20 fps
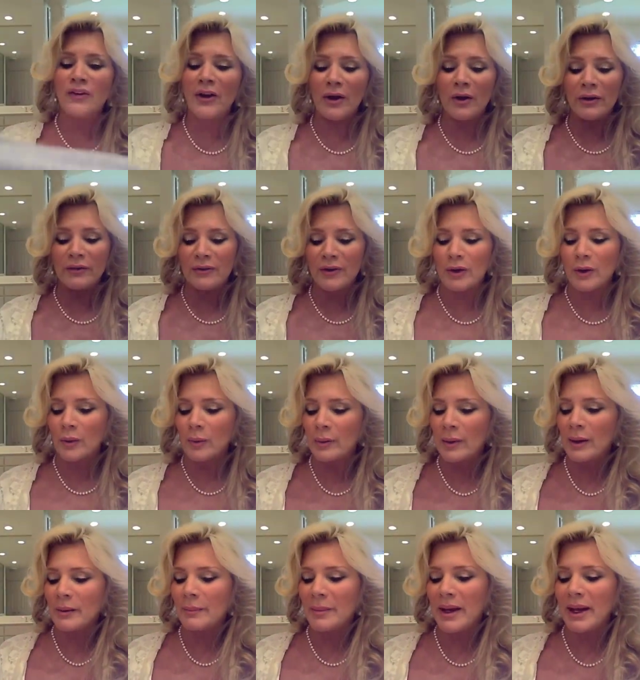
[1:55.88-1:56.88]
Very, very
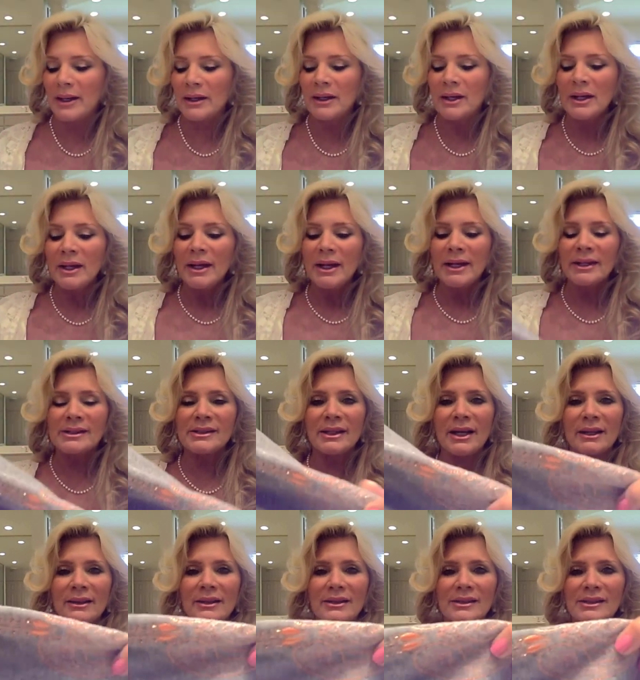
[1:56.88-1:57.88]
well made. It's
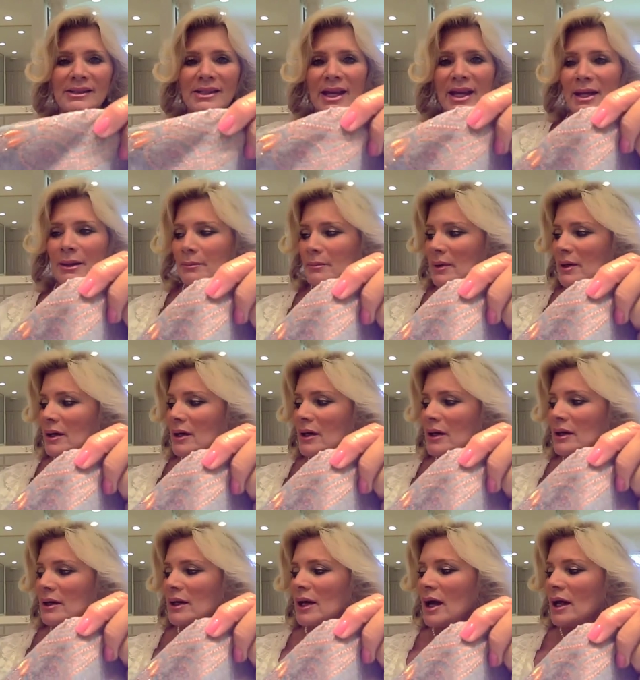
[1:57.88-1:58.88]
got the same
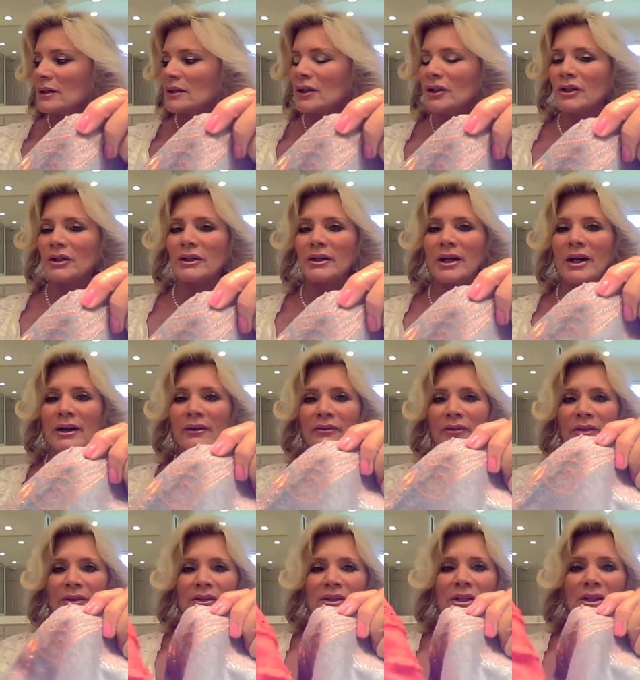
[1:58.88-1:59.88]
color
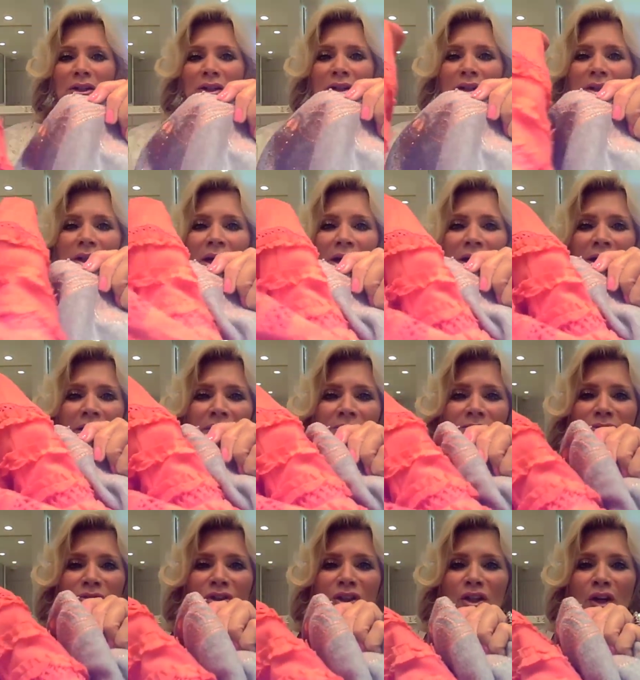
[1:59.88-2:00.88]
of the little, uh,
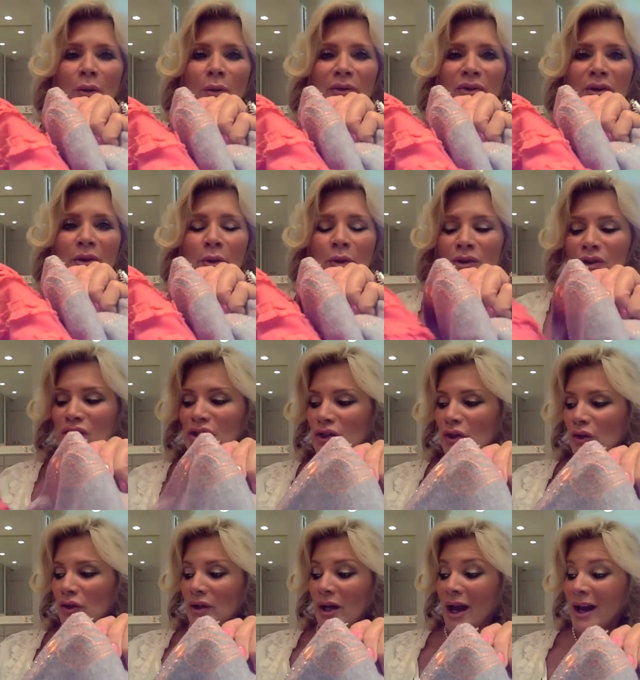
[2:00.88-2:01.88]
to go with the orange
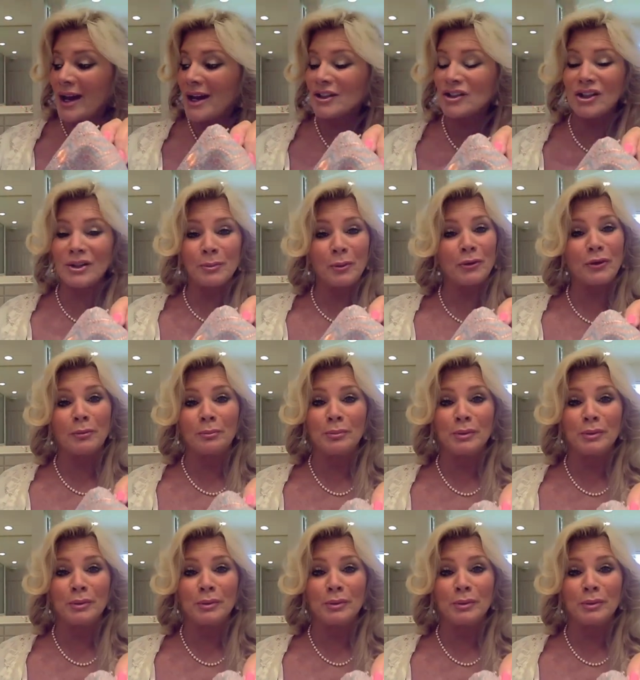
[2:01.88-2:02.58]
skirt. I actually put the